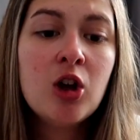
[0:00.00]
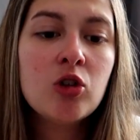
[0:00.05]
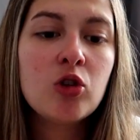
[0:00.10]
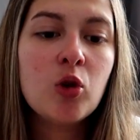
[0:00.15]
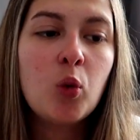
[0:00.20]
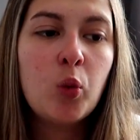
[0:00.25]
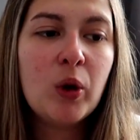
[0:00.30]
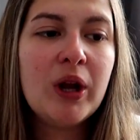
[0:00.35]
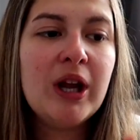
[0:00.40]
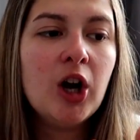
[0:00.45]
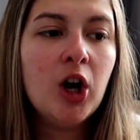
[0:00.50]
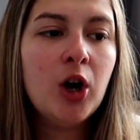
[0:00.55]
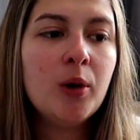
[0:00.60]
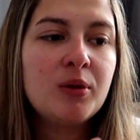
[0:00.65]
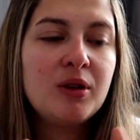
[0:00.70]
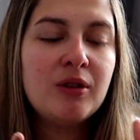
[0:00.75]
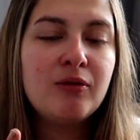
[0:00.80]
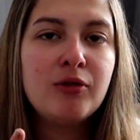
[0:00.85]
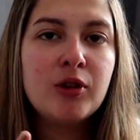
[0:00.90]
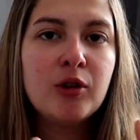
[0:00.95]
So we
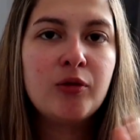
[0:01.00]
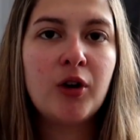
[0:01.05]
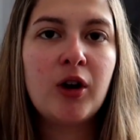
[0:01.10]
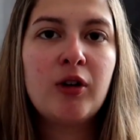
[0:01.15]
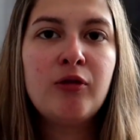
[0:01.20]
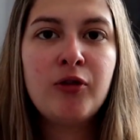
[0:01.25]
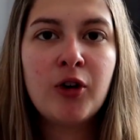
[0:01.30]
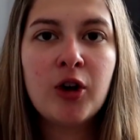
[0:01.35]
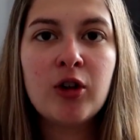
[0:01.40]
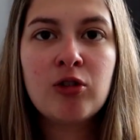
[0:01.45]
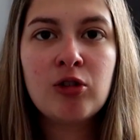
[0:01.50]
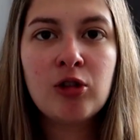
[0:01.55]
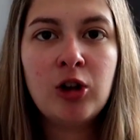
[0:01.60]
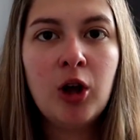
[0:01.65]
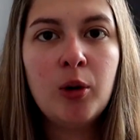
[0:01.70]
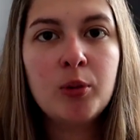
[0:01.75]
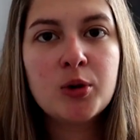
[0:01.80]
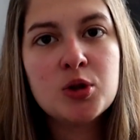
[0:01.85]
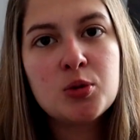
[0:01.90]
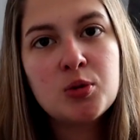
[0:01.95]
opted for the very first
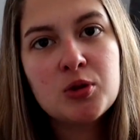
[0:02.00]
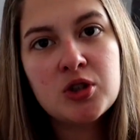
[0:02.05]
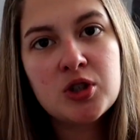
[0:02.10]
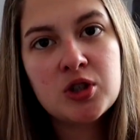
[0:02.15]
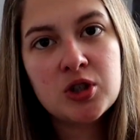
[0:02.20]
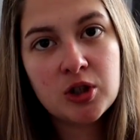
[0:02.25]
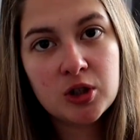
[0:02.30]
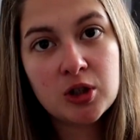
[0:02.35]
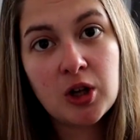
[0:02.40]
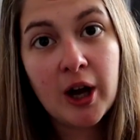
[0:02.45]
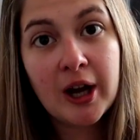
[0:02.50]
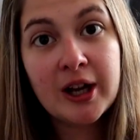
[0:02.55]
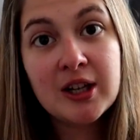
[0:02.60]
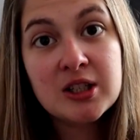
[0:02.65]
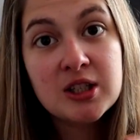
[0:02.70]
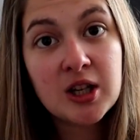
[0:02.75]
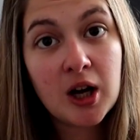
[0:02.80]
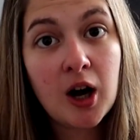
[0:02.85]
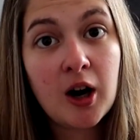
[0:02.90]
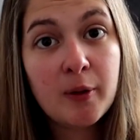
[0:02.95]
slot, which was
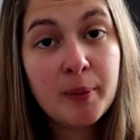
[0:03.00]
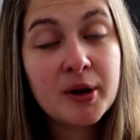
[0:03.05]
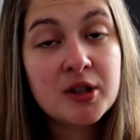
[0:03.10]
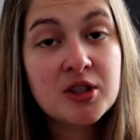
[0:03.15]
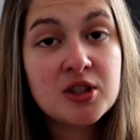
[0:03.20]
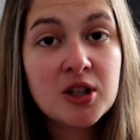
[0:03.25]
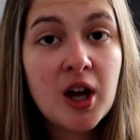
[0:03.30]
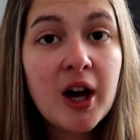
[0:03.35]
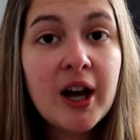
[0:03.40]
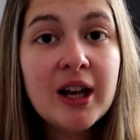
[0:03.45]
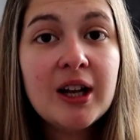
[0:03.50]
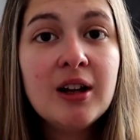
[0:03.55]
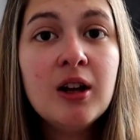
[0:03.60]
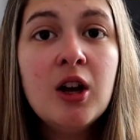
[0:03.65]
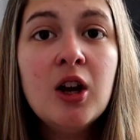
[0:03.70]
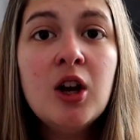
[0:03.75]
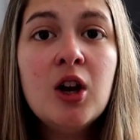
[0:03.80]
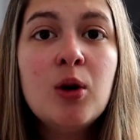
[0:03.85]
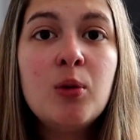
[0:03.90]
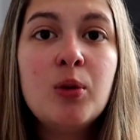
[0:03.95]
9 to 9:30,
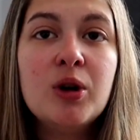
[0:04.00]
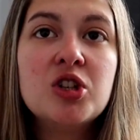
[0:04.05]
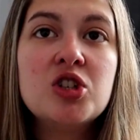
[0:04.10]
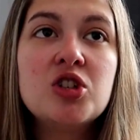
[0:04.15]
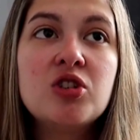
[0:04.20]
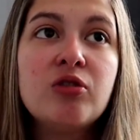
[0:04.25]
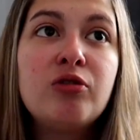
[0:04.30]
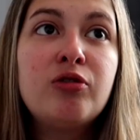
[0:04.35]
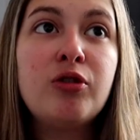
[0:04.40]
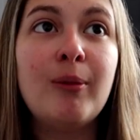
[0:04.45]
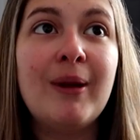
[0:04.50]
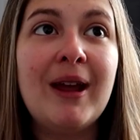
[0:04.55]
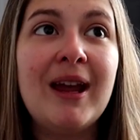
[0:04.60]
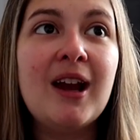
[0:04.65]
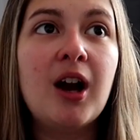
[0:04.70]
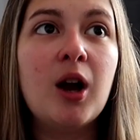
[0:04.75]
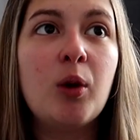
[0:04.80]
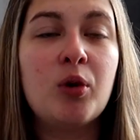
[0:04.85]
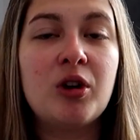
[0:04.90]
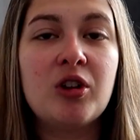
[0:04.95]
which for
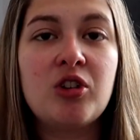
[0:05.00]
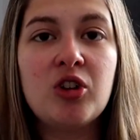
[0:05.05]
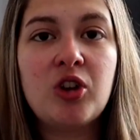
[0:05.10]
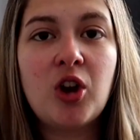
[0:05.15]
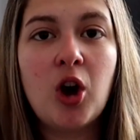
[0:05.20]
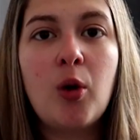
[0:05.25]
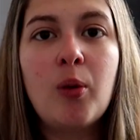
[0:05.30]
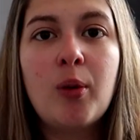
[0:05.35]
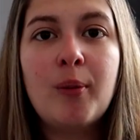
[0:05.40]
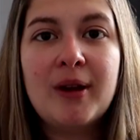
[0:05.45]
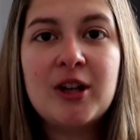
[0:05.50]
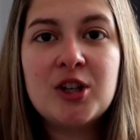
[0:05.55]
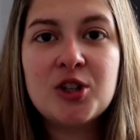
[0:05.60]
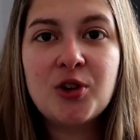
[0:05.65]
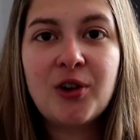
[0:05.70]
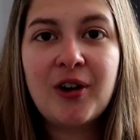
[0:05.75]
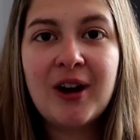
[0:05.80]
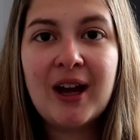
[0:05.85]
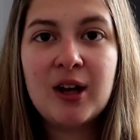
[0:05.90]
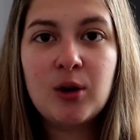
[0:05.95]
me, I wanted to go and make
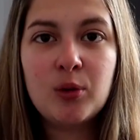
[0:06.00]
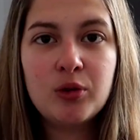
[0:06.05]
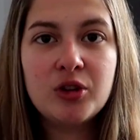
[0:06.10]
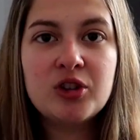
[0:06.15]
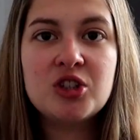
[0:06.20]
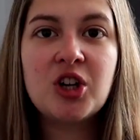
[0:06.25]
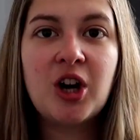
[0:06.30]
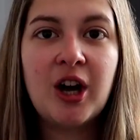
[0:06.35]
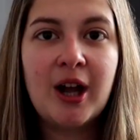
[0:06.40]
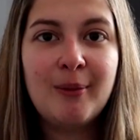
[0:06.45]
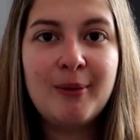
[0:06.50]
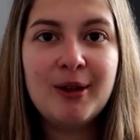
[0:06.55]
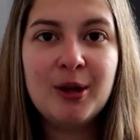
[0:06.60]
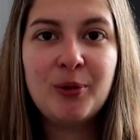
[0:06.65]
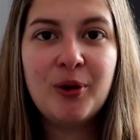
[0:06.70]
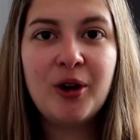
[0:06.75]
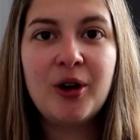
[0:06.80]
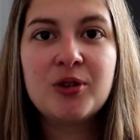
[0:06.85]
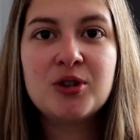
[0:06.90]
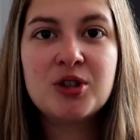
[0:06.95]
sure I had all the time in the
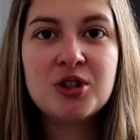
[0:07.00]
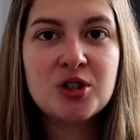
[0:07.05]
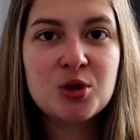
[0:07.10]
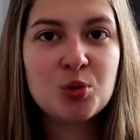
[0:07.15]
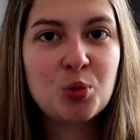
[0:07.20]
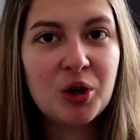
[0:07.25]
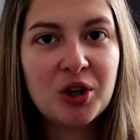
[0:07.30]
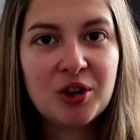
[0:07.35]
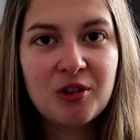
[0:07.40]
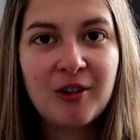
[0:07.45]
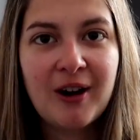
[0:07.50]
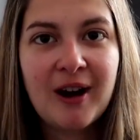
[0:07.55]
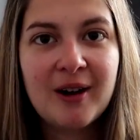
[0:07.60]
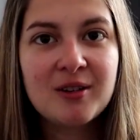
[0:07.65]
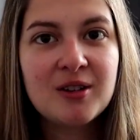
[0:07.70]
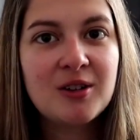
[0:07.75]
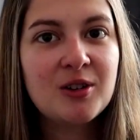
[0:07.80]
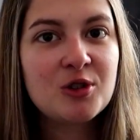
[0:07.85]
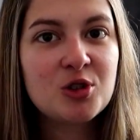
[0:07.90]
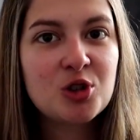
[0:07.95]
world to just wander
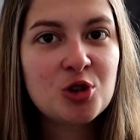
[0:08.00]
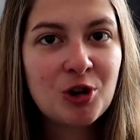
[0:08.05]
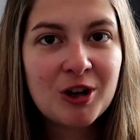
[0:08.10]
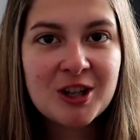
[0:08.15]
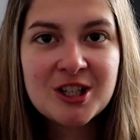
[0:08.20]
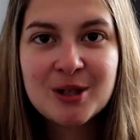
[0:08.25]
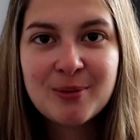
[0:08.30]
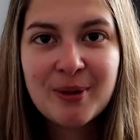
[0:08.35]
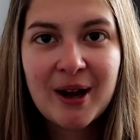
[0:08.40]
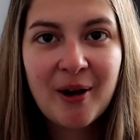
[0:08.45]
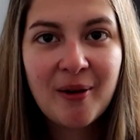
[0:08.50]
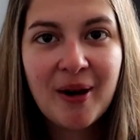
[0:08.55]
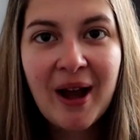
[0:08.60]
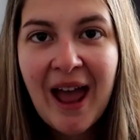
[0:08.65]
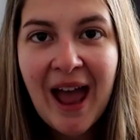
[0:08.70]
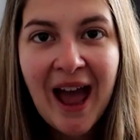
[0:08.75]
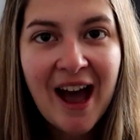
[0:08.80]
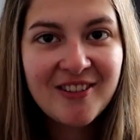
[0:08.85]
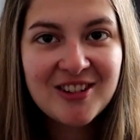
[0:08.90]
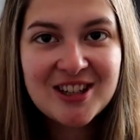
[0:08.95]
around and not stress about
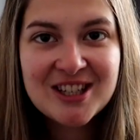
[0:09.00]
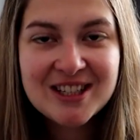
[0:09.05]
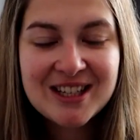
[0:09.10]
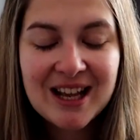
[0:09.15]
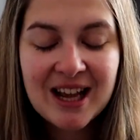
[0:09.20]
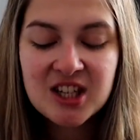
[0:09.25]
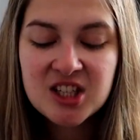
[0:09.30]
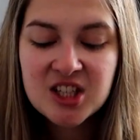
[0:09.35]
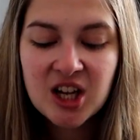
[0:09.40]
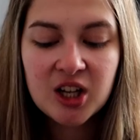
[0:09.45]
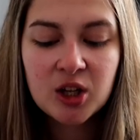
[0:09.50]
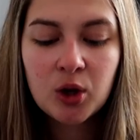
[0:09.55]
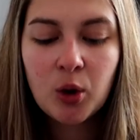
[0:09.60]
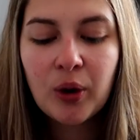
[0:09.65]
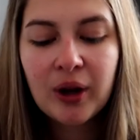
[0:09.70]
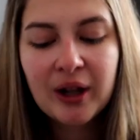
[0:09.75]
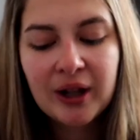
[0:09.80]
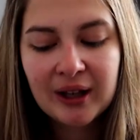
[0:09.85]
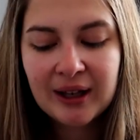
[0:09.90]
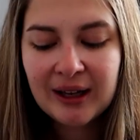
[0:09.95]
having to get done
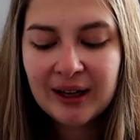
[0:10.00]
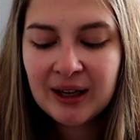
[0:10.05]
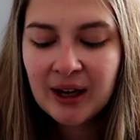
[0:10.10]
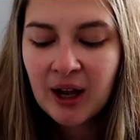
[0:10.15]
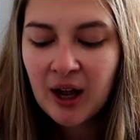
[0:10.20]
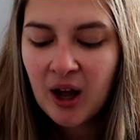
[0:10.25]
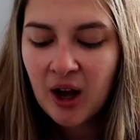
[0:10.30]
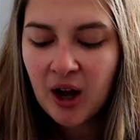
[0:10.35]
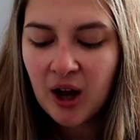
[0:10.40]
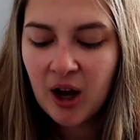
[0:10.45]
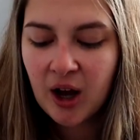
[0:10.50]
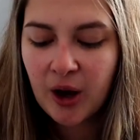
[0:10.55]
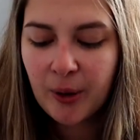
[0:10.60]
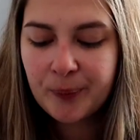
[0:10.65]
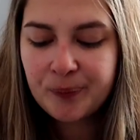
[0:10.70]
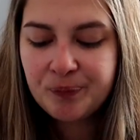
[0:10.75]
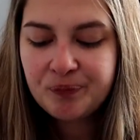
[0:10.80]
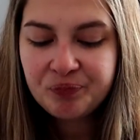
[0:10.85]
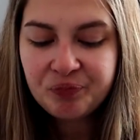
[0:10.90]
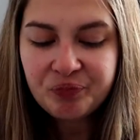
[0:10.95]
quickly
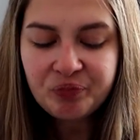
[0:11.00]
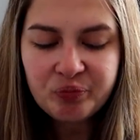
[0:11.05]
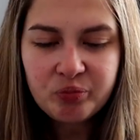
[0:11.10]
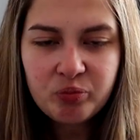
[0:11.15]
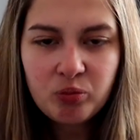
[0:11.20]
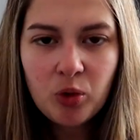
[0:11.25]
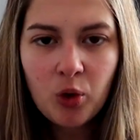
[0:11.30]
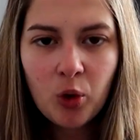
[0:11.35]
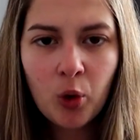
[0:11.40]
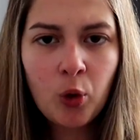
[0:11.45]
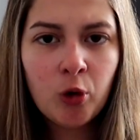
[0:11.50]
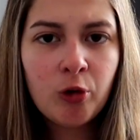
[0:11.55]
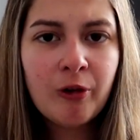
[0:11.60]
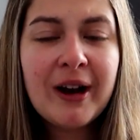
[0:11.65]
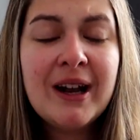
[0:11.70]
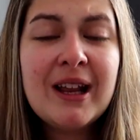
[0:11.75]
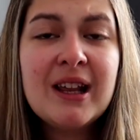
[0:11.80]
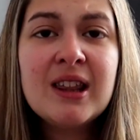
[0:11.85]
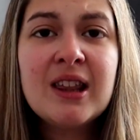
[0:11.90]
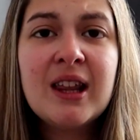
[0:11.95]
or
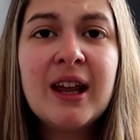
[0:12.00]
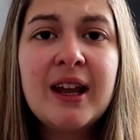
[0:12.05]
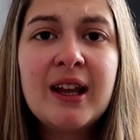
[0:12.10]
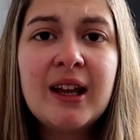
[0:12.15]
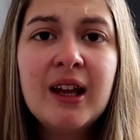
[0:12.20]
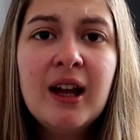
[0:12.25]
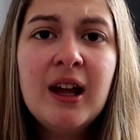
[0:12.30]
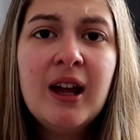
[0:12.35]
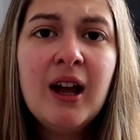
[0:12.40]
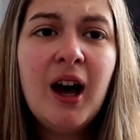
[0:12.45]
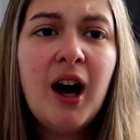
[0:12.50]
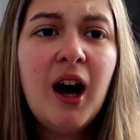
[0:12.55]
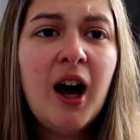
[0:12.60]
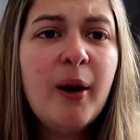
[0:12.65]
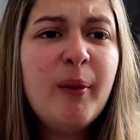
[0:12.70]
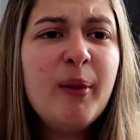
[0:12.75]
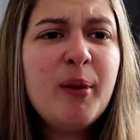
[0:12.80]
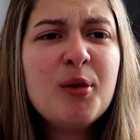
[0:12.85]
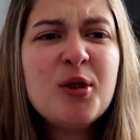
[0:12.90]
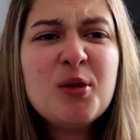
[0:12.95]
anything.
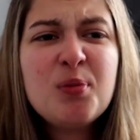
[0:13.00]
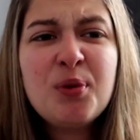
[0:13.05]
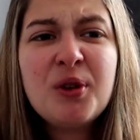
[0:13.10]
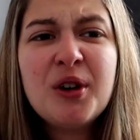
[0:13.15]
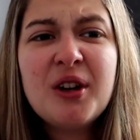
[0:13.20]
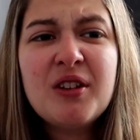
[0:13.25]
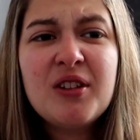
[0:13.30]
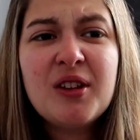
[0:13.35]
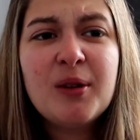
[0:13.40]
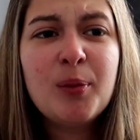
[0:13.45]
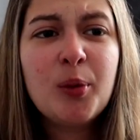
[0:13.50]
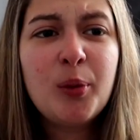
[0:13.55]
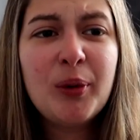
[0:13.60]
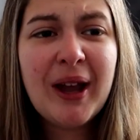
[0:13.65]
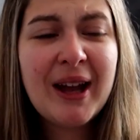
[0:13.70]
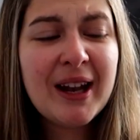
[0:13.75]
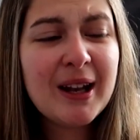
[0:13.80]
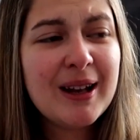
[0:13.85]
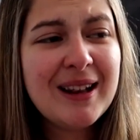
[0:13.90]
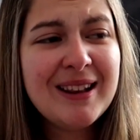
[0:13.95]
It was pretty simple. We
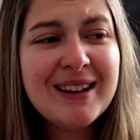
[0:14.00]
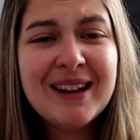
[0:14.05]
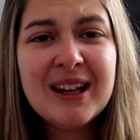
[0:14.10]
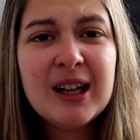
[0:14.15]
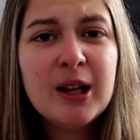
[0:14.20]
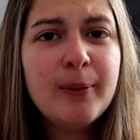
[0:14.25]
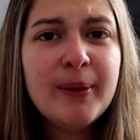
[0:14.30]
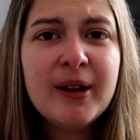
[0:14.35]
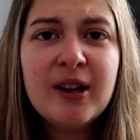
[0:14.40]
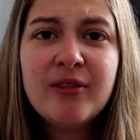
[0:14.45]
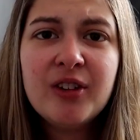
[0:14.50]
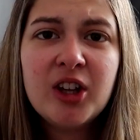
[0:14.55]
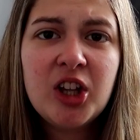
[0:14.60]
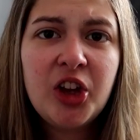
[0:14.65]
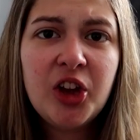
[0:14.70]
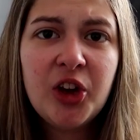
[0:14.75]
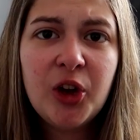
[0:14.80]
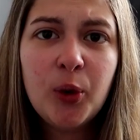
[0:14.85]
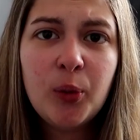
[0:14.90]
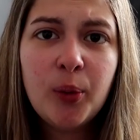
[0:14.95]
had a little bit of a
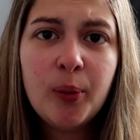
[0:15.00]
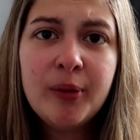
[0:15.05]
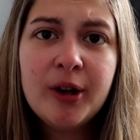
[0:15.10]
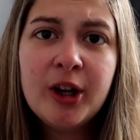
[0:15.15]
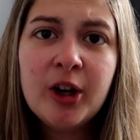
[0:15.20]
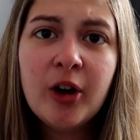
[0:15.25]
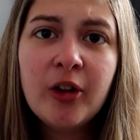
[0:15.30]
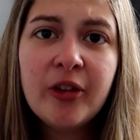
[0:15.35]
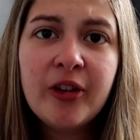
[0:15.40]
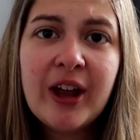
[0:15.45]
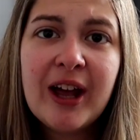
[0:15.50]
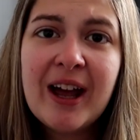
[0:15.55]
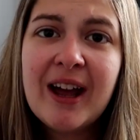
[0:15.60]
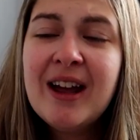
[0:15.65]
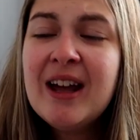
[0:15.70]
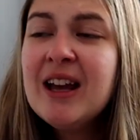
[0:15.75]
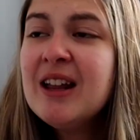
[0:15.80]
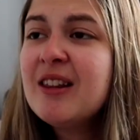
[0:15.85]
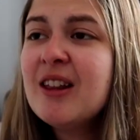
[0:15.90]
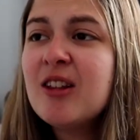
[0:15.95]
queue when we got there.
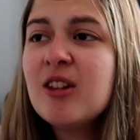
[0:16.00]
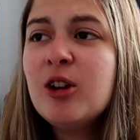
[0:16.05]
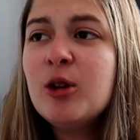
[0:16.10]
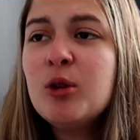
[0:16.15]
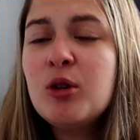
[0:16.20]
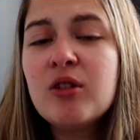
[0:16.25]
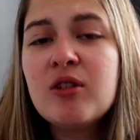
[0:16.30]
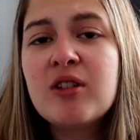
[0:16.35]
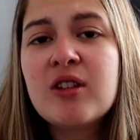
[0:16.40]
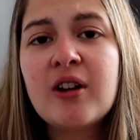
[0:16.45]
There's loads of